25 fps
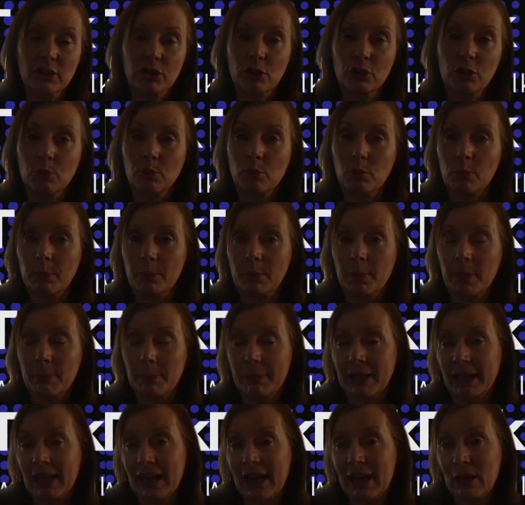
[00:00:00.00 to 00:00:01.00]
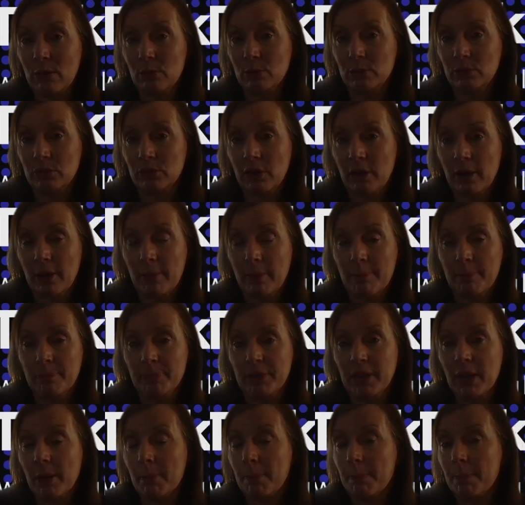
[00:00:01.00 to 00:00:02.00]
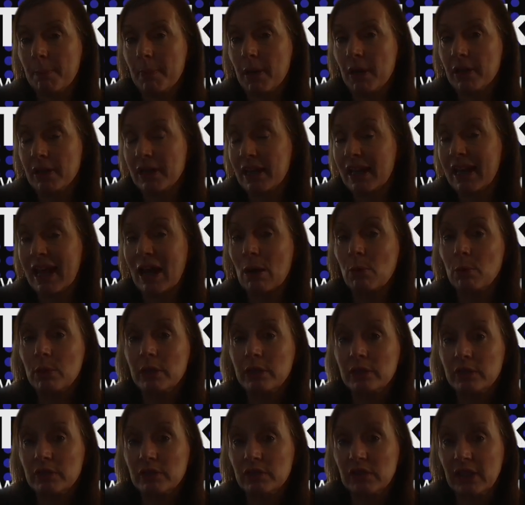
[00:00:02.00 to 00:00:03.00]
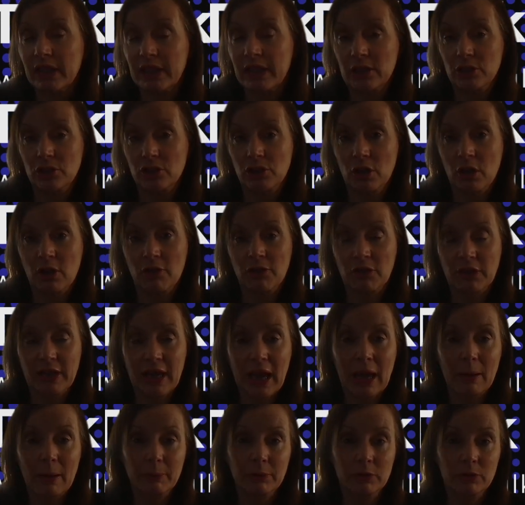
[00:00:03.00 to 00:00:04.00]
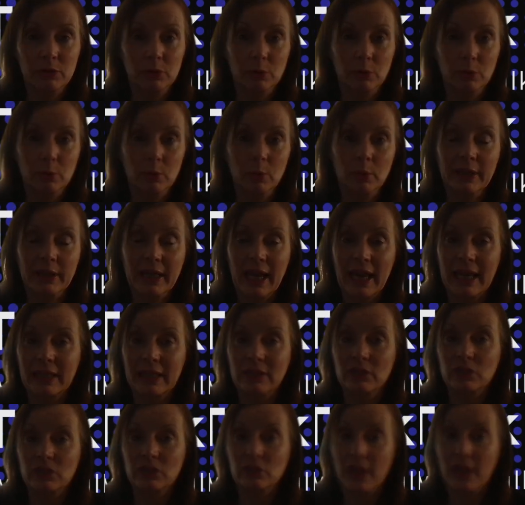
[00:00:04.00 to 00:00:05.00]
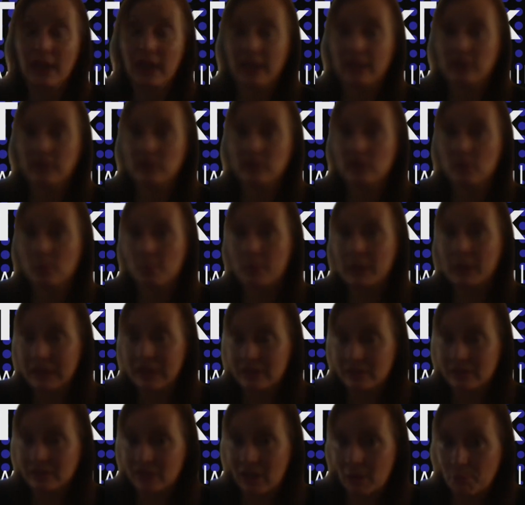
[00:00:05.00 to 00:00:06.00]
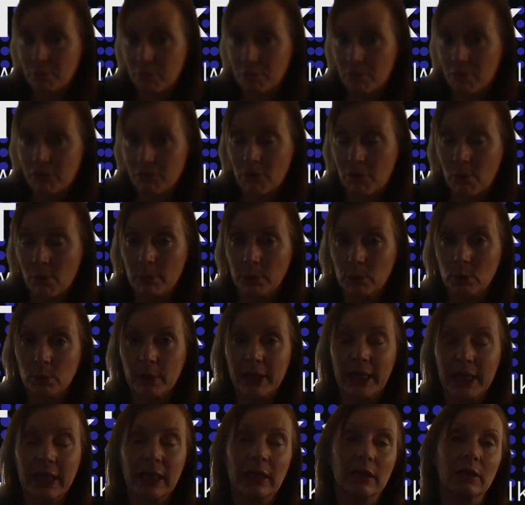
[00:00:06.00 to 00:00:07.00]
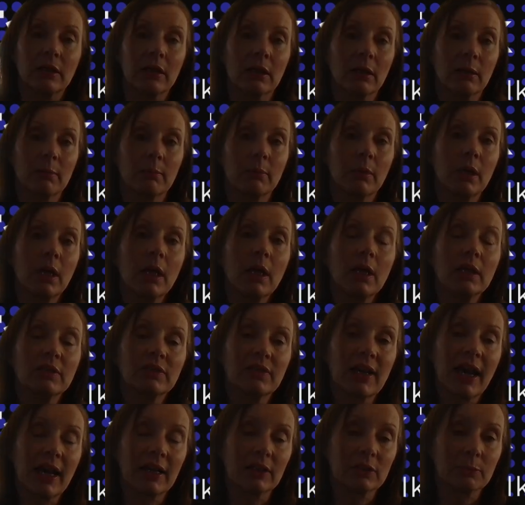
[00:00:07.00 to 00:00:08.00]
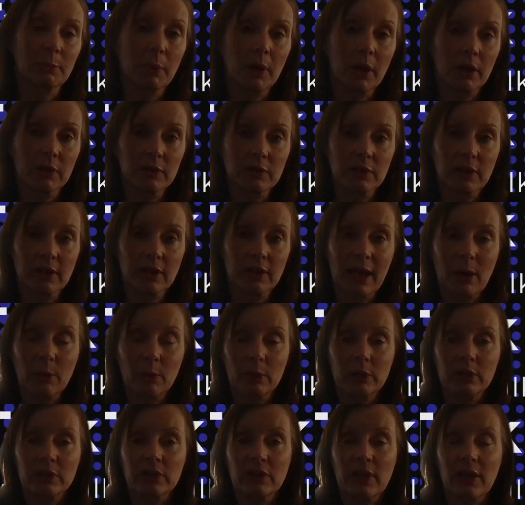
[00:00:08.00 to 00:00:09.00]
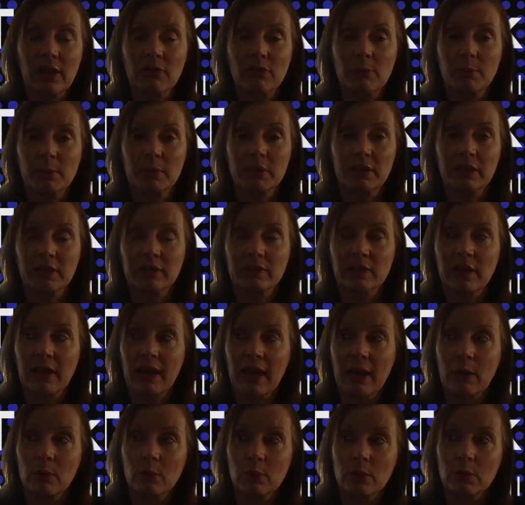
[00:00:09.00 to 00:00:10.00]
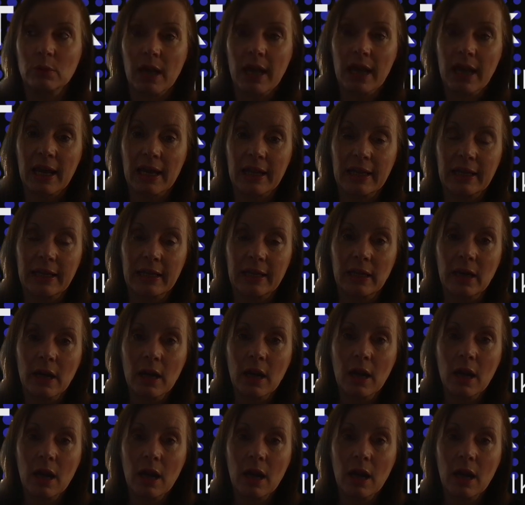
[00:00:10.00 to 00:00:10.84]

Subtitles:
you will be allowed an allowance each year for capital gains. So that is completely separate from your income tax personal allowance. Everybody is allowed a